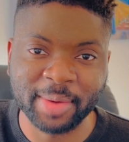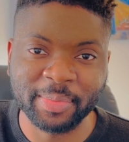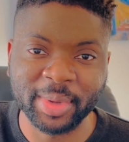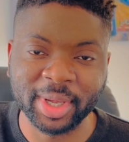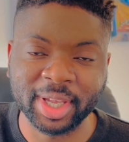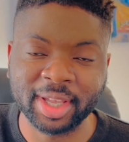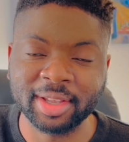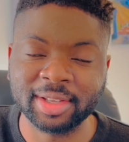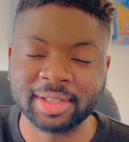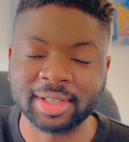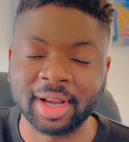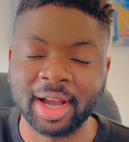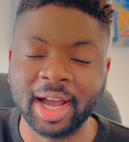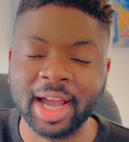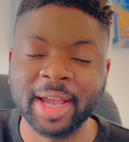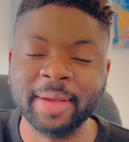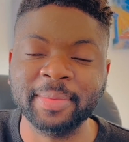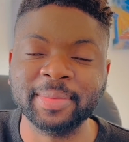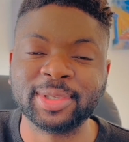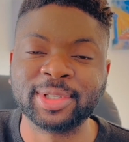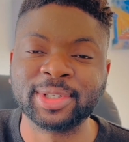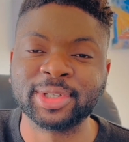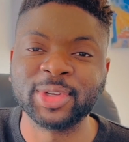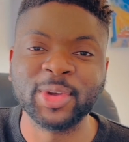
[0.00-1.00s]
because I
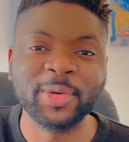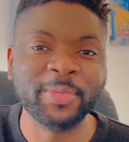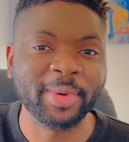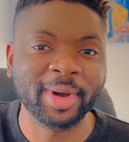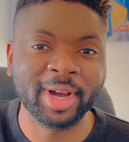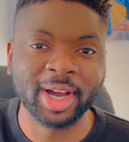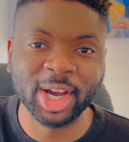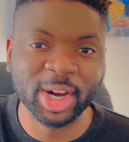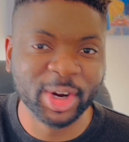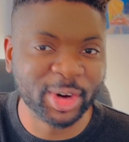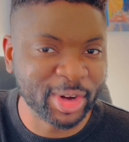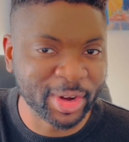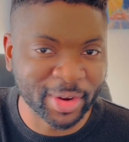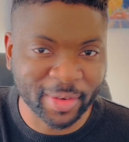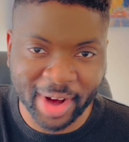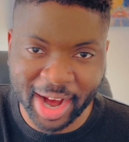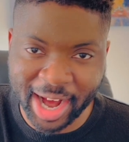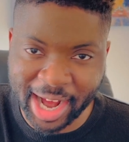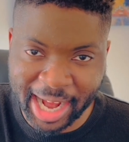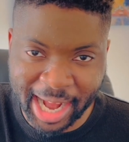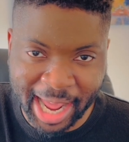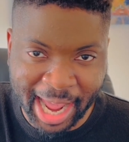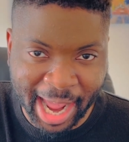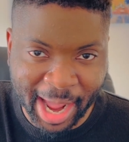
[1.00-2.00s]
am super hungry
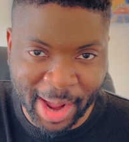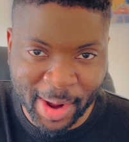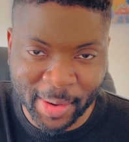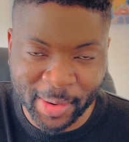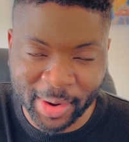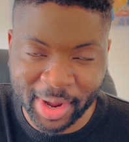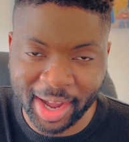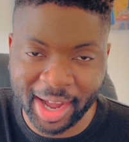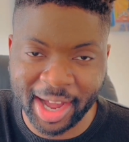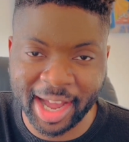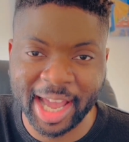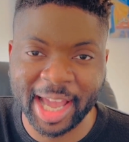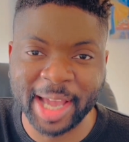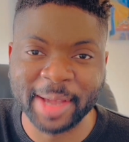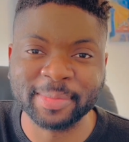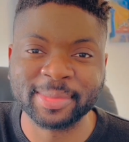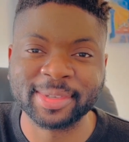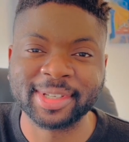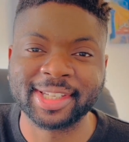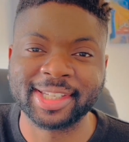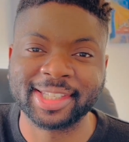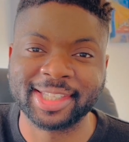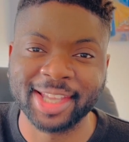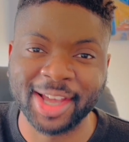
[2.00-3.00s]
right now. I am
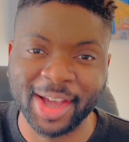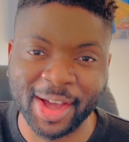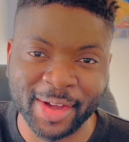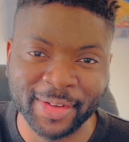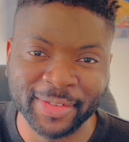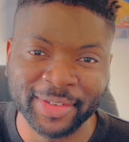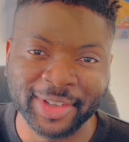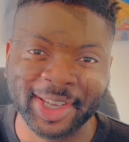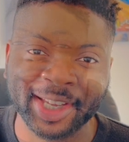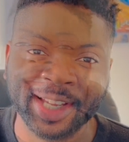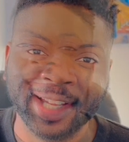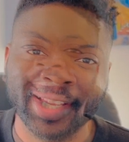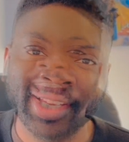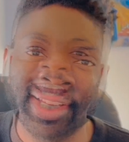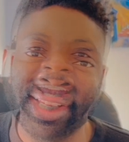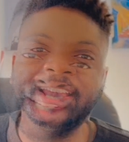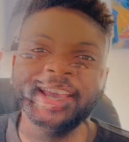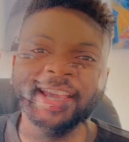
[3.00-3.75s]
starving.